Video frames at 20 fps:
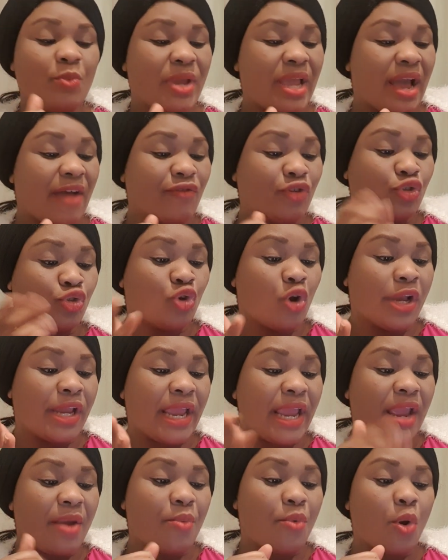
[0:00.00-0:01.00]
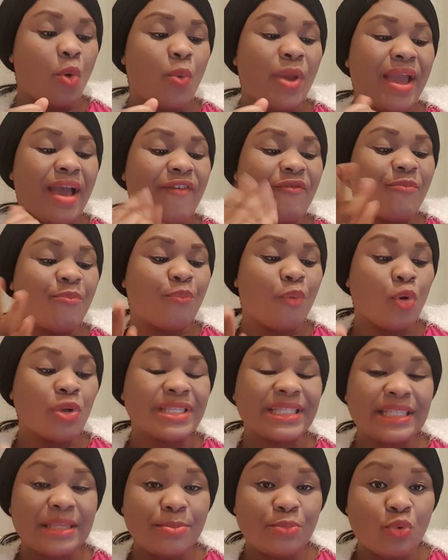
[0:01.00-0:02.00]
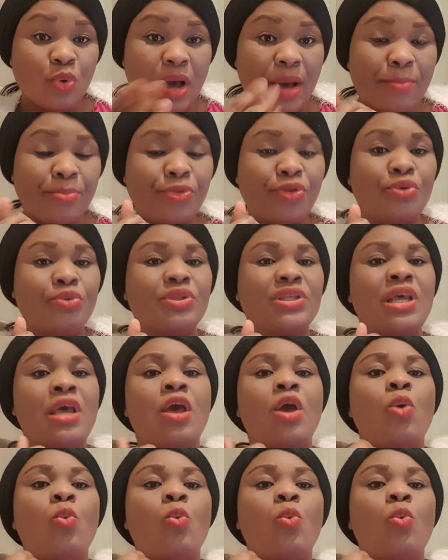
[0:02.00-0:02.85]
we have drug error, we have possible abuse,